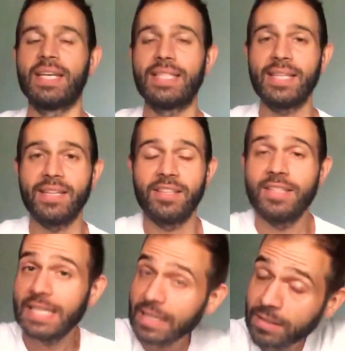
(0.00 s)
It's day
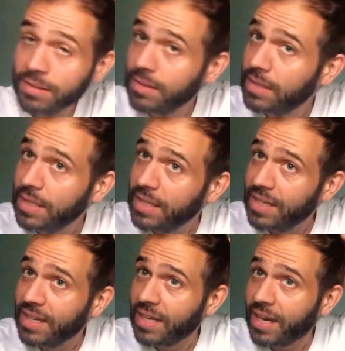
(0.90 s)
13.
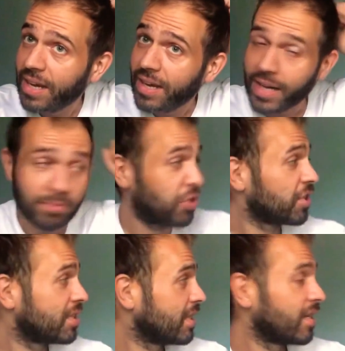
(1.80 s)
I'm
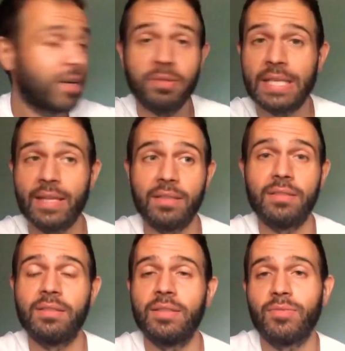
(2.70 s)
just in a
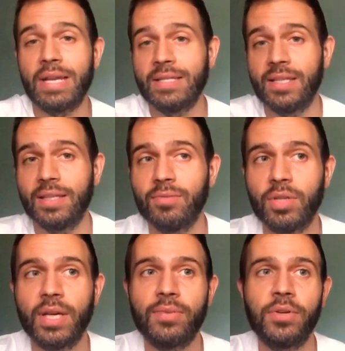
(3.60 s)
hotel, resting,
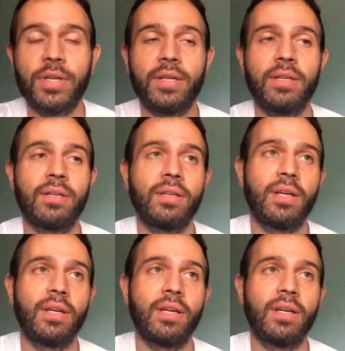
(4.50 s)
recovering.